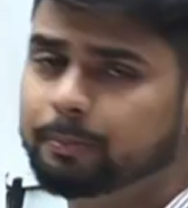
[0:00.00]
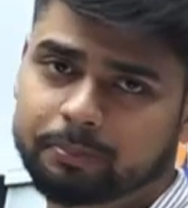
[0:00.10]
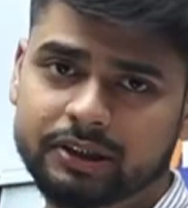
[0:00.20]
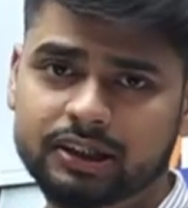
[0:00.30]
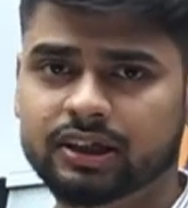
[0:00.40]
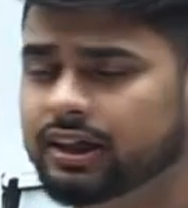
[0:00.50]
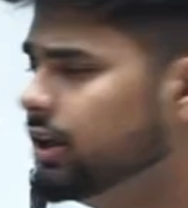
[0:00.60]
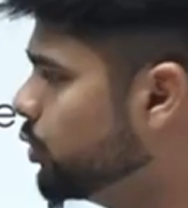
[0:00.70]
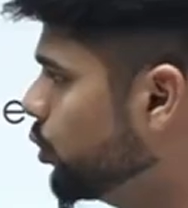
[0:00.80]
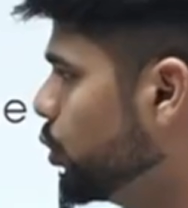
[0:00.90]
Peak in
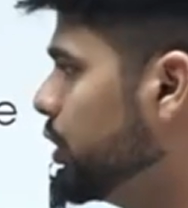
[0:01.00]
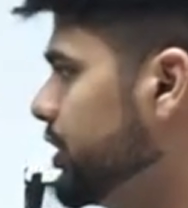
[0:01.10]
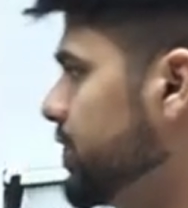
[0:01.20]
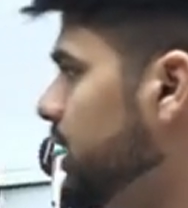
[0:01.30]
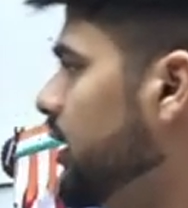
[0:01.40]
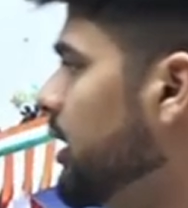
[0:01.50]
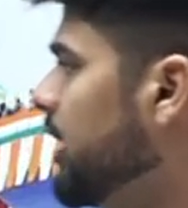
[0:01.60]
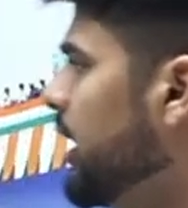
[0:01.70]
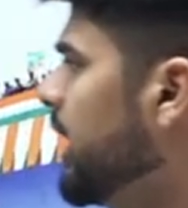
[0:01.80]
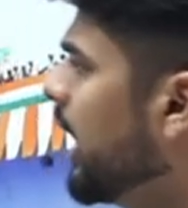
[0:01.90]
Odisha.
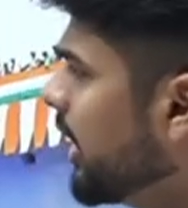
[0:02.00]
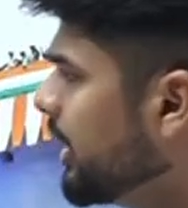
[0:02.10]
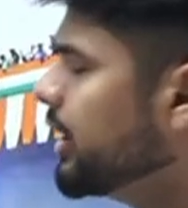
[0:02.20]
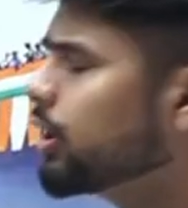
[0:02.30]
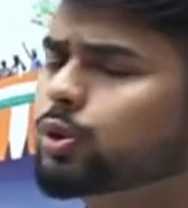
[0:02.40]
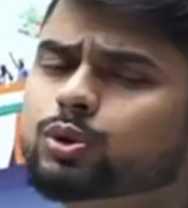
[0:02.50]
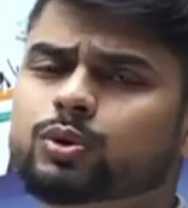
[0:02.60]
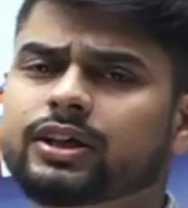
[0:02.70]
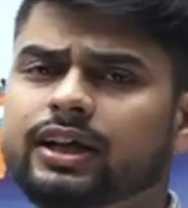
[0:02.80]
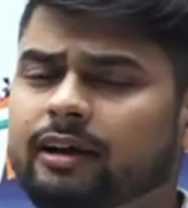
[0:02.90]
Earlier also
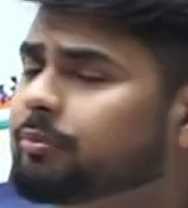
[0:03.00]
there have